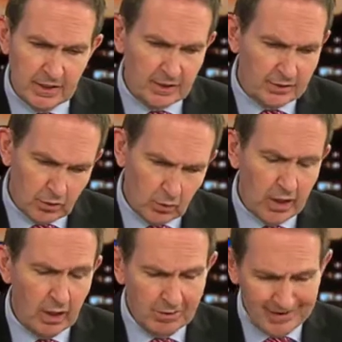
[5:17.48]
it'd do
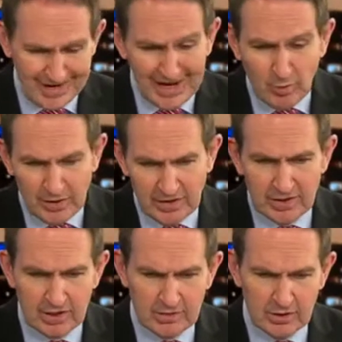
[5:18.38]
well, and within
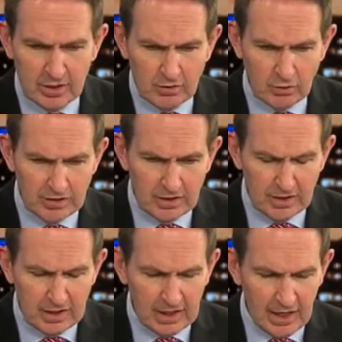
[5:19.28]

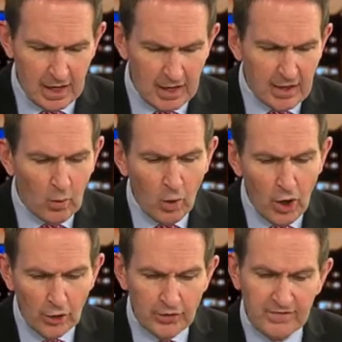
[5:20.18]
the
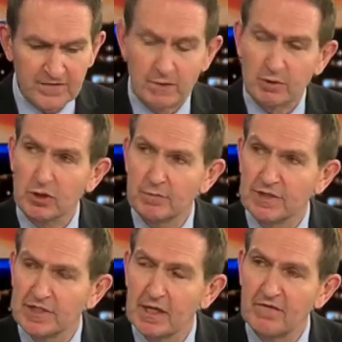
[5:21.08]
world of
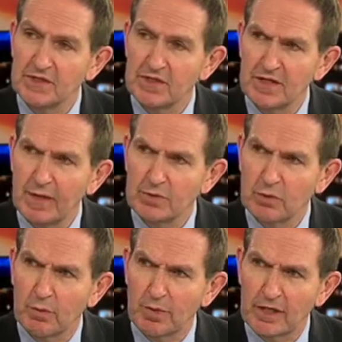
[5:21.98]
subscription television, the numbers
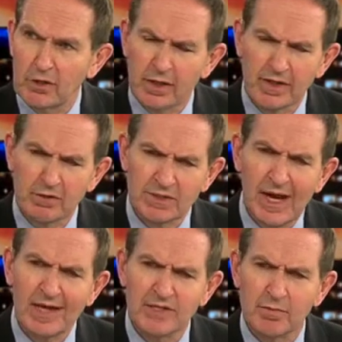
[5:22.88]
were pretty good. I think it was the
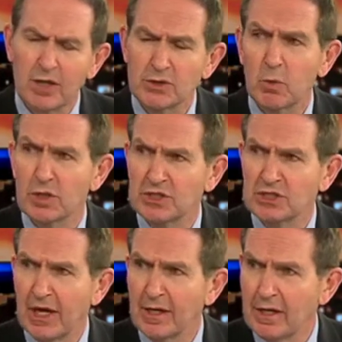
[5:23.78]
8th most watched
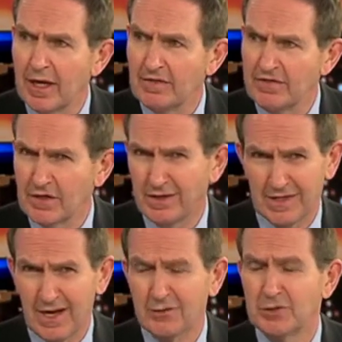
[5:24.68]
channel out of there's
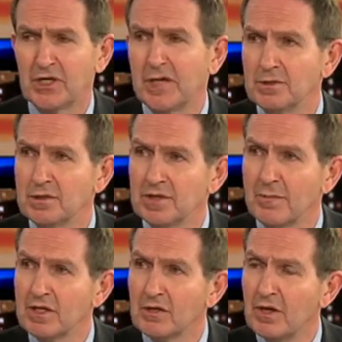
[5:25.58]
100 channels or
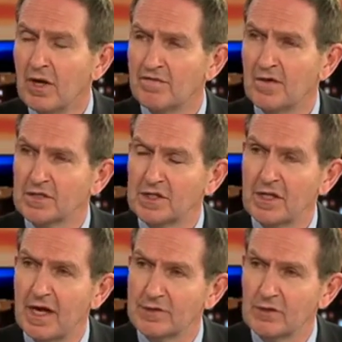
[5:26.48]
something on Foxtel,
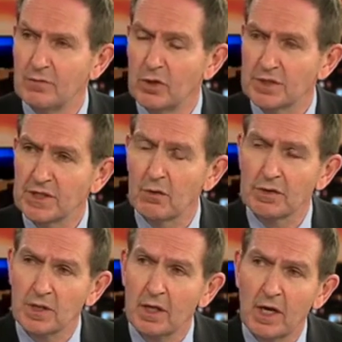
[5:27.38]
100 or more. So
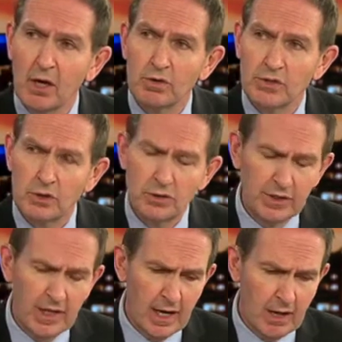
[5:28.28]
it was a good
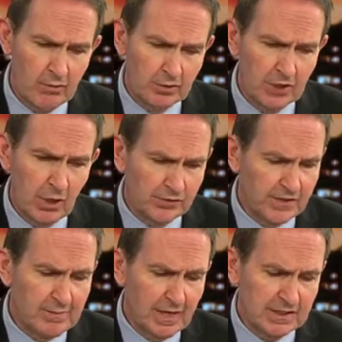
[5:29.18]
result.
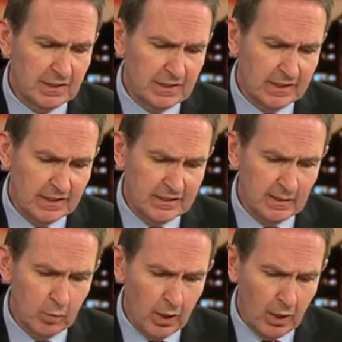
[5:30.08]
The Musketeers
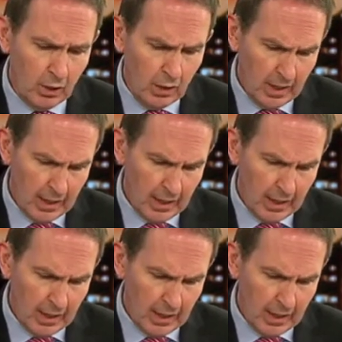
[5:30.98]
did well.